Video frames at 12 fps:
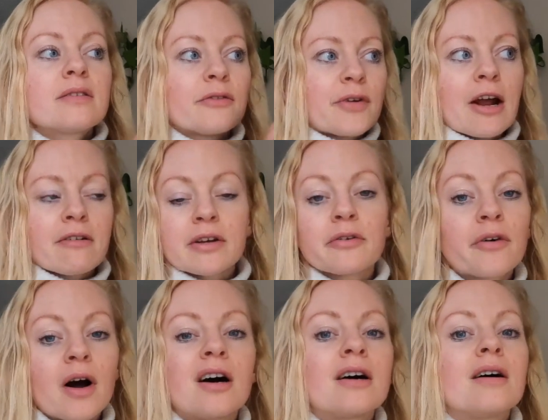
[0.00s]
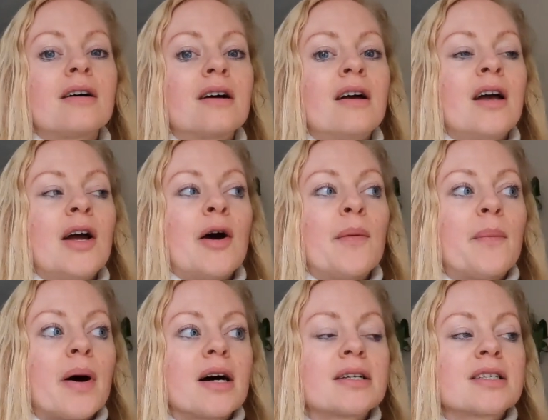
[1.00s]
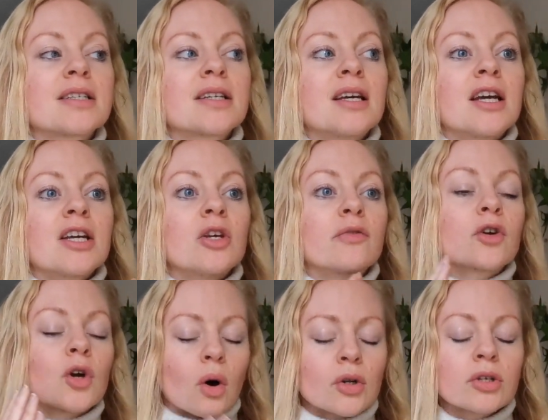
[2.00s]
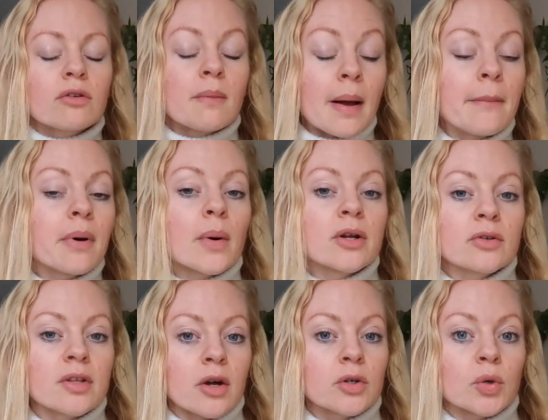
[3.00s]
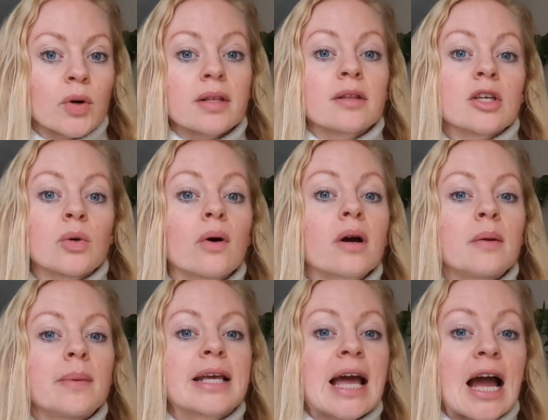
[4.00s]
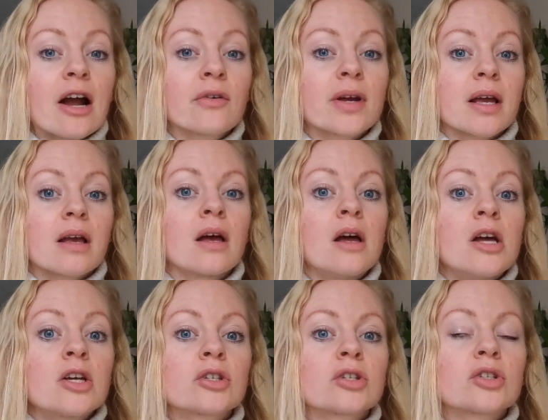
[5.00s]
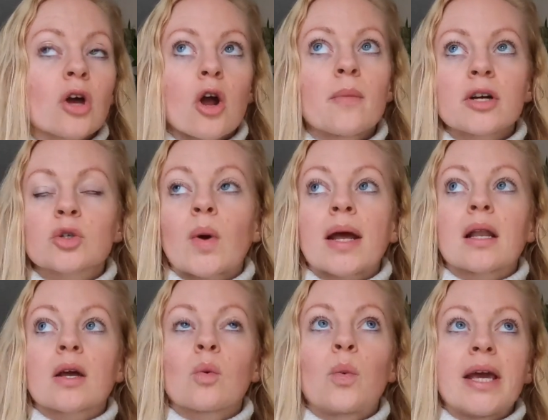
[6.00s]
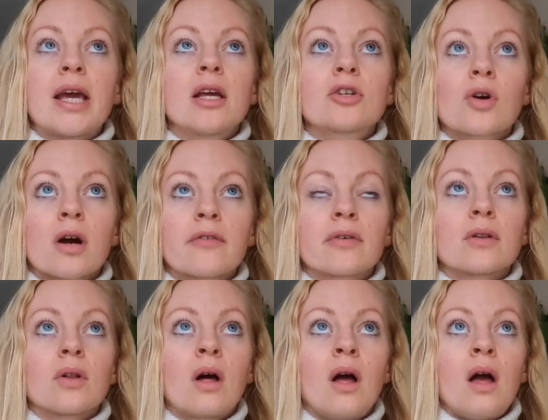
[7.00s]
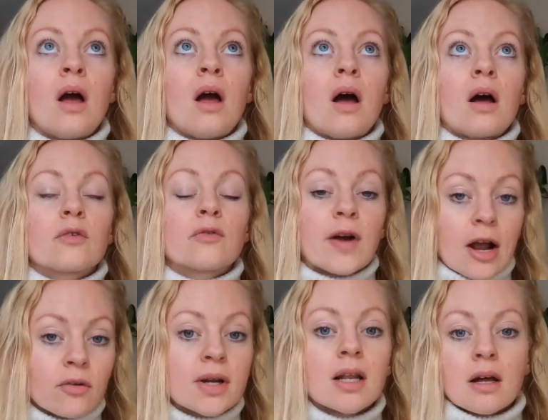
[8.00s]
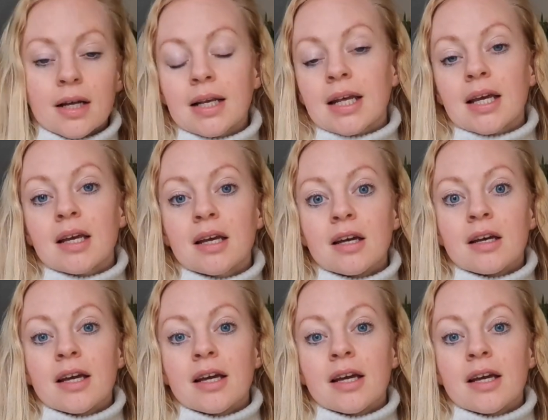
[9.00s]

very far, but you've got to remember when you're cycle touring that you are going to be carrying so much weight. Like, we travel very lightly,